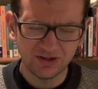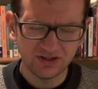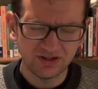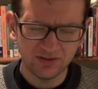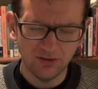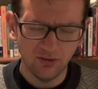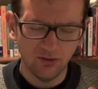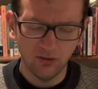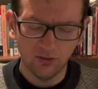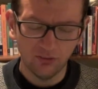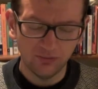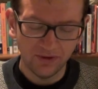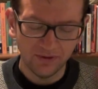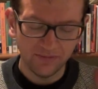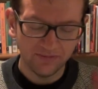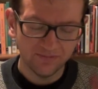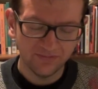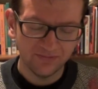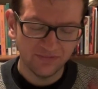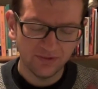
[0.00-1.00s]
just all
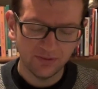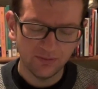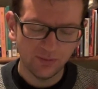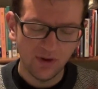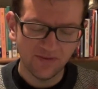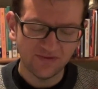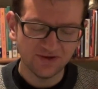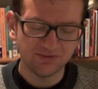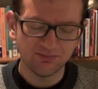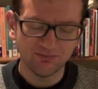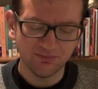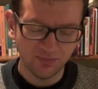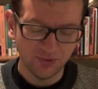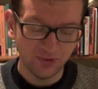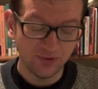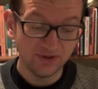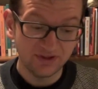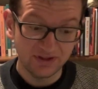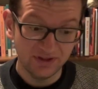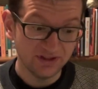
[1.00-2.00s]
that. Whoever's
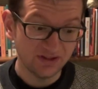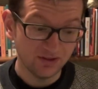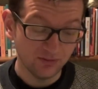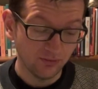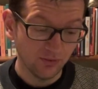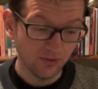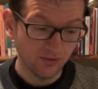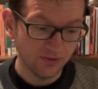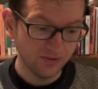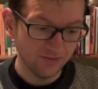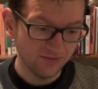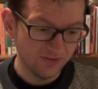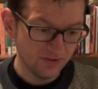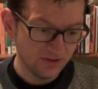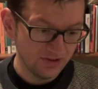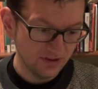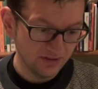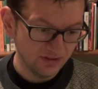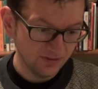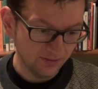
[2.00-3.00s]
brewed the Little
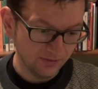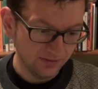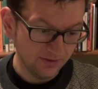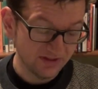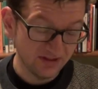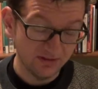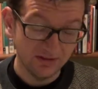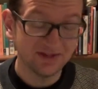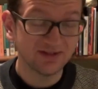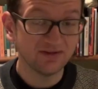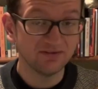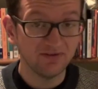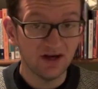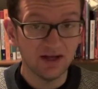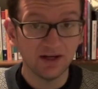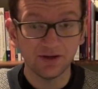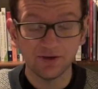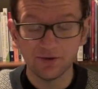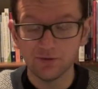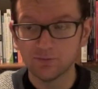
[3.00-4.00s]

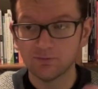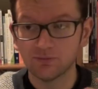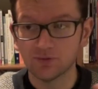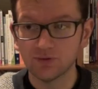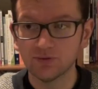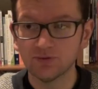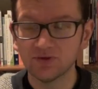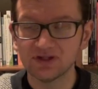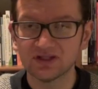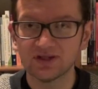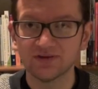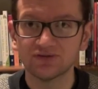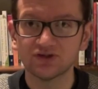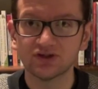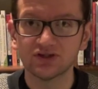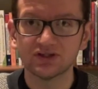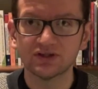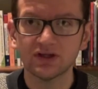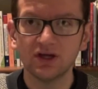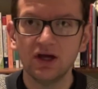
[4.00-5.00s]
Valley who brewed this have
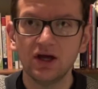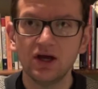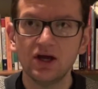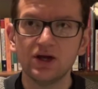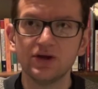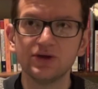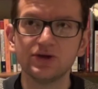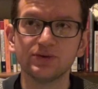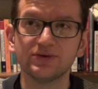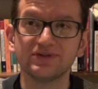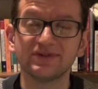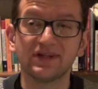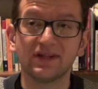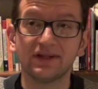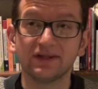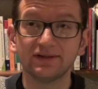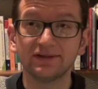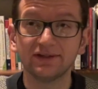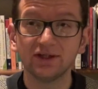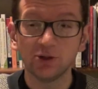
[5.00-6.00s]
just used
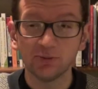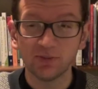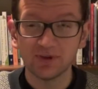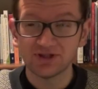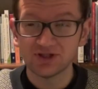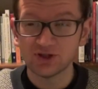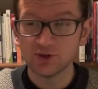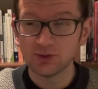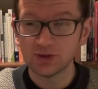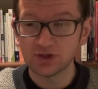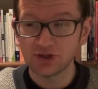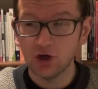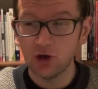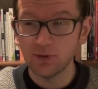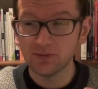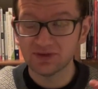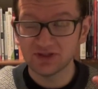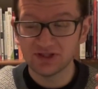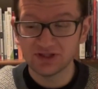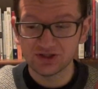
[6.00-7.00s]
a little bit too much
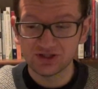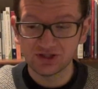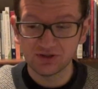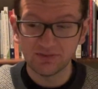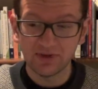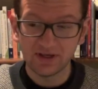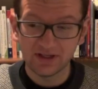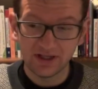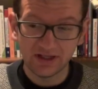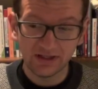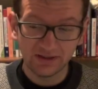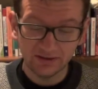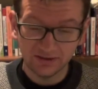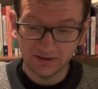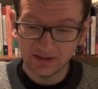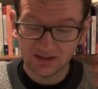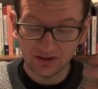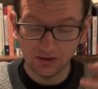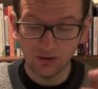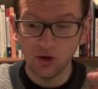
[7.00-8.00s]
hops, that's just made it a
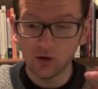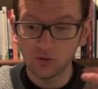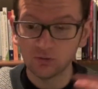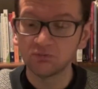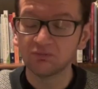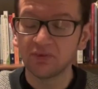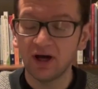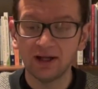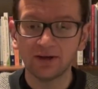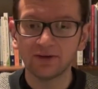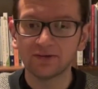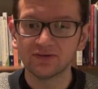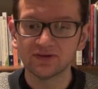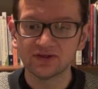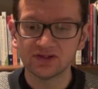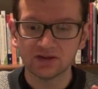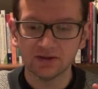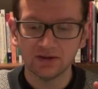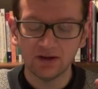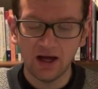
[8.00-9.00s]
little
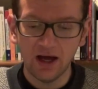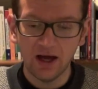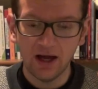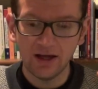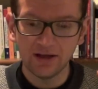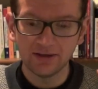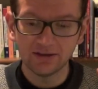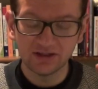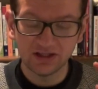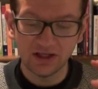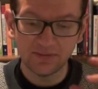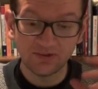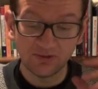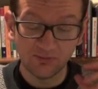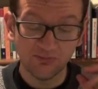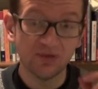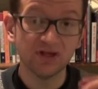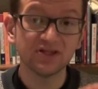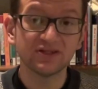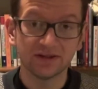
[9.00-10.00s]
unbalanced in terms
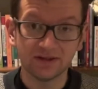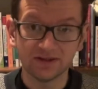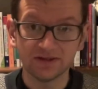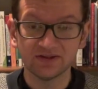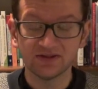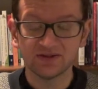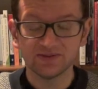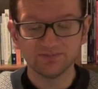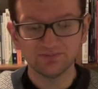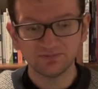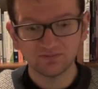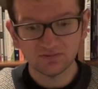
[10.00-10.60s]
of bitterness.